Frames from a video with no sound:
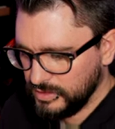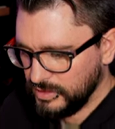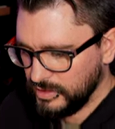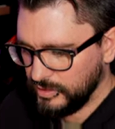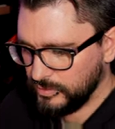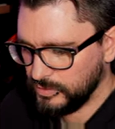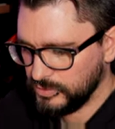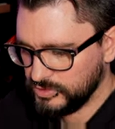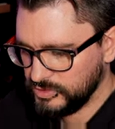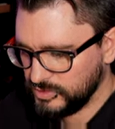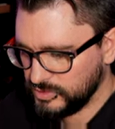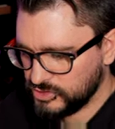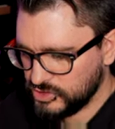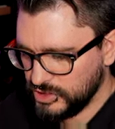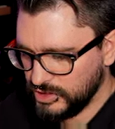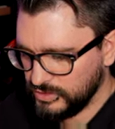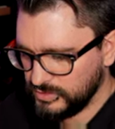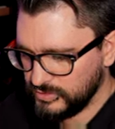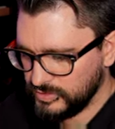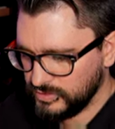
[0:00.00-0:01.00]
and we'll just
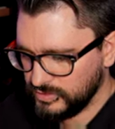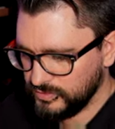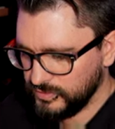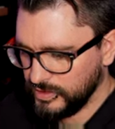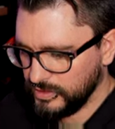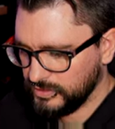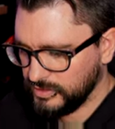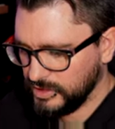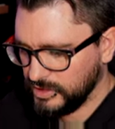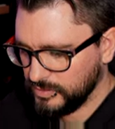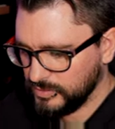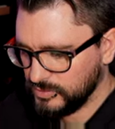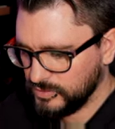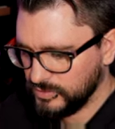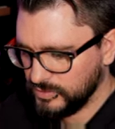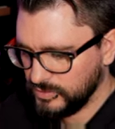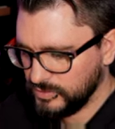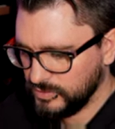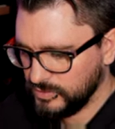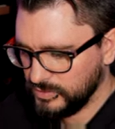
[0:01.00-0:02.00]
change this file name
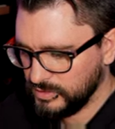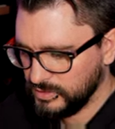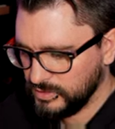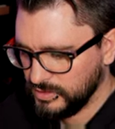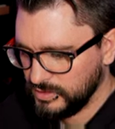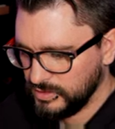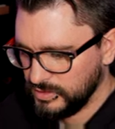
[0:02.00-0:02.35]
to,